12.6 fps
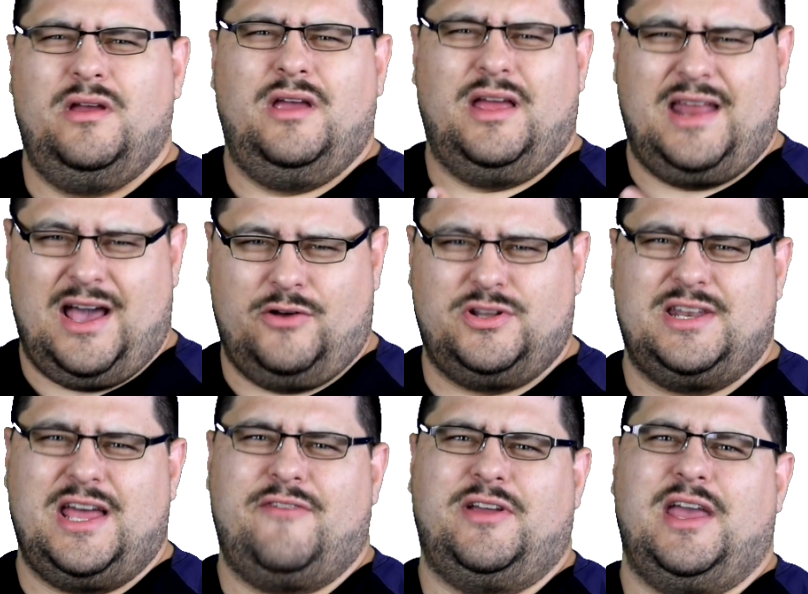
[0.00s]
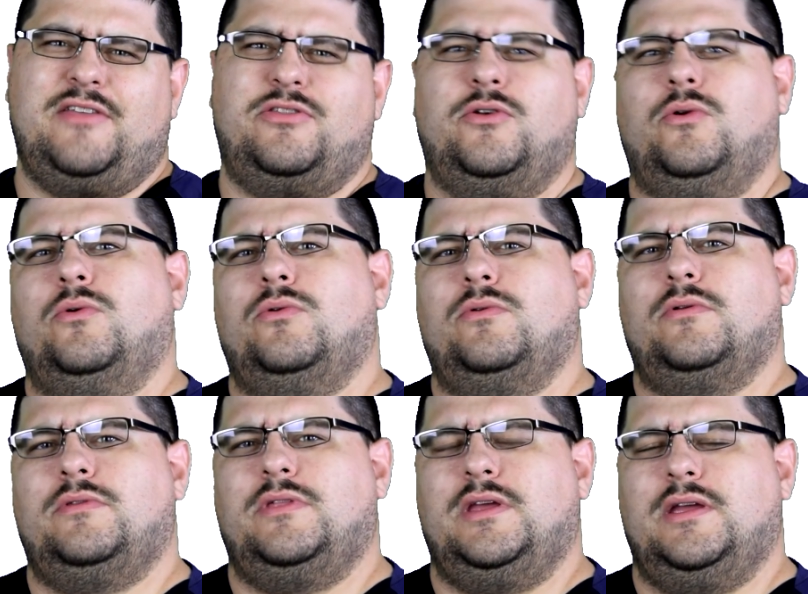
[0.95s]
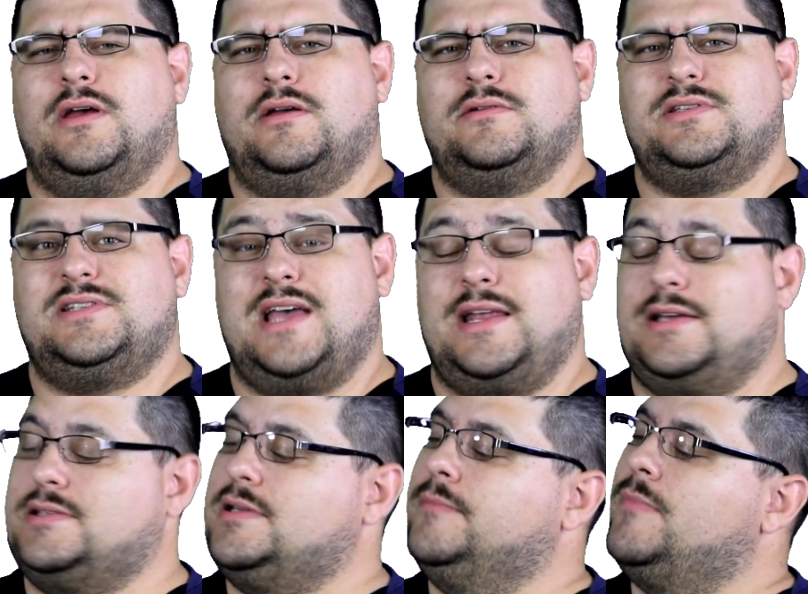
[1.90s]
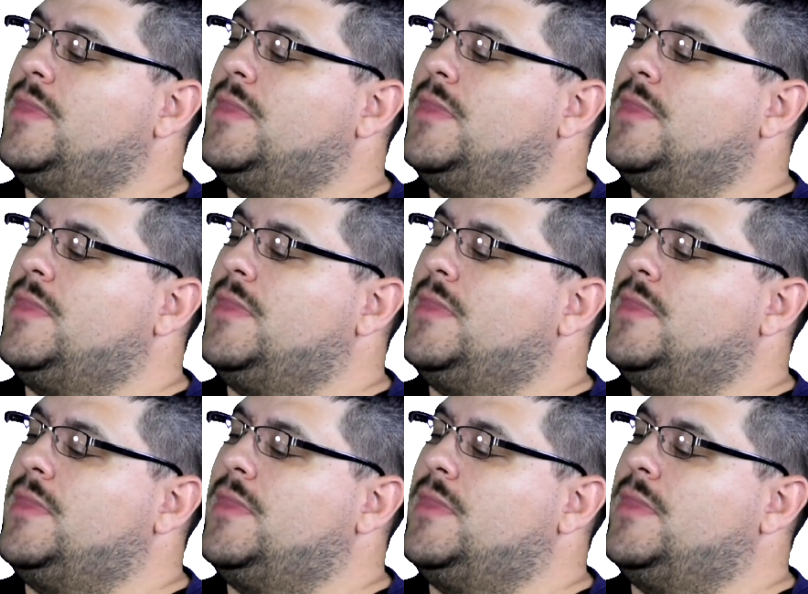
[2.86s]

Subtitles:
and how to navigate through the settings.